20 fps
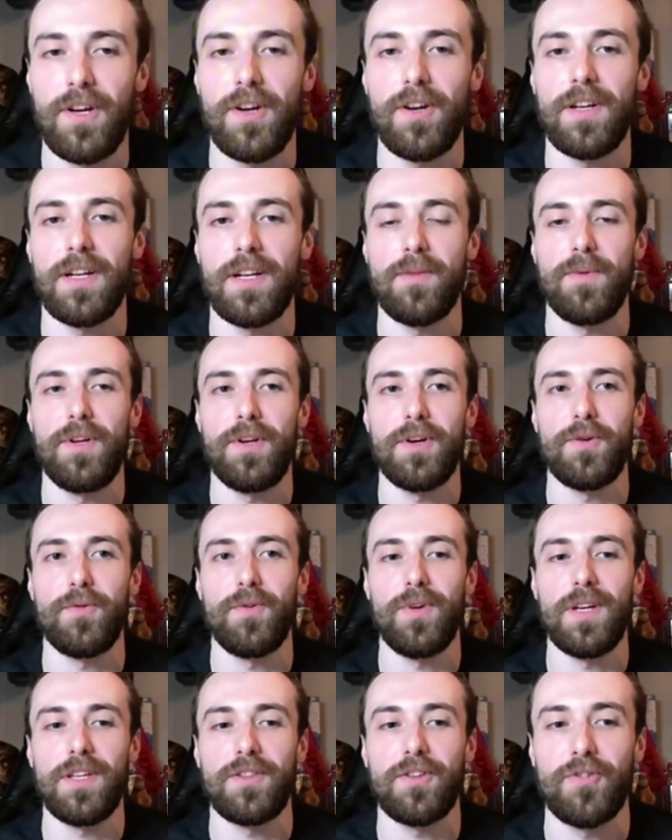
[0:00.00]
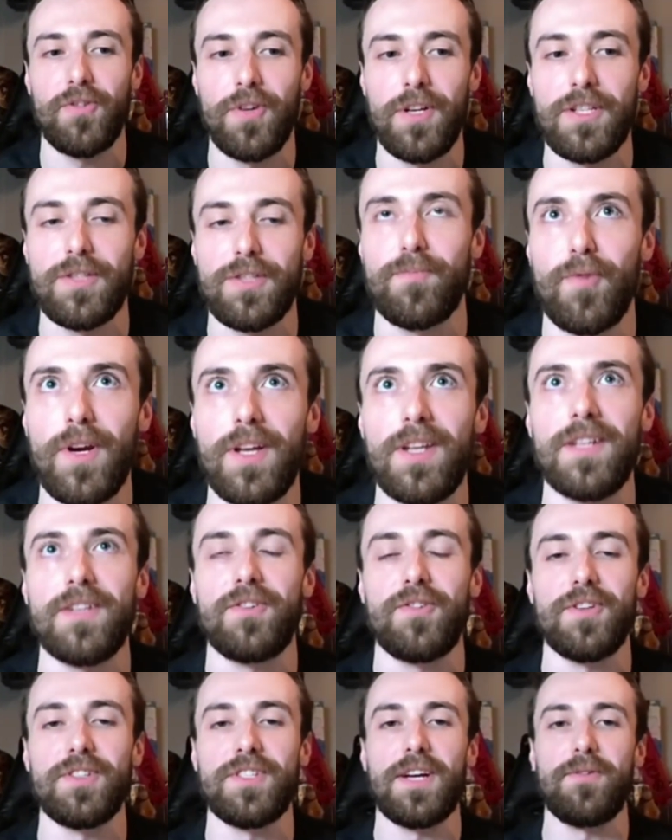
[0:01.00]
here, and I'm here with Chris Brennan.
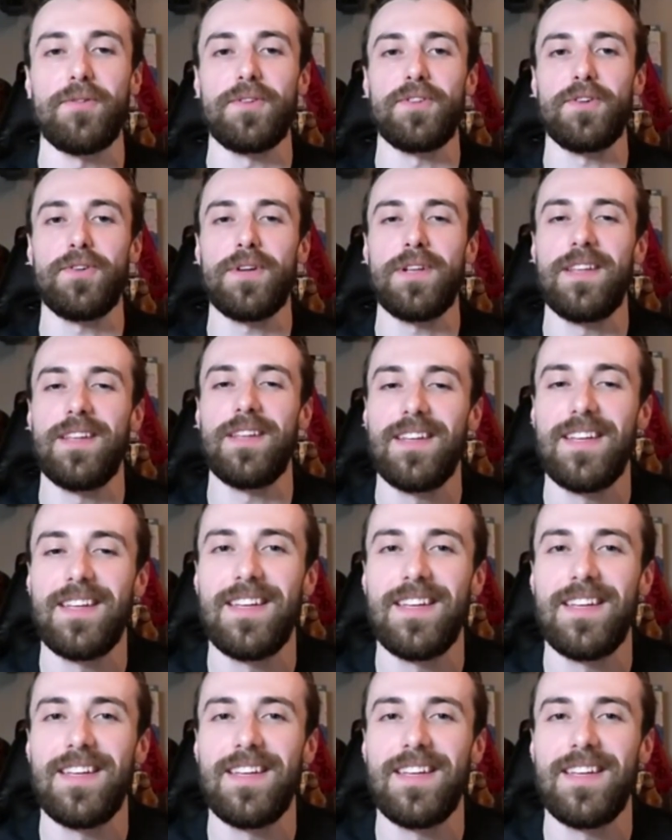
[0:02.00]
Chris, how we doing?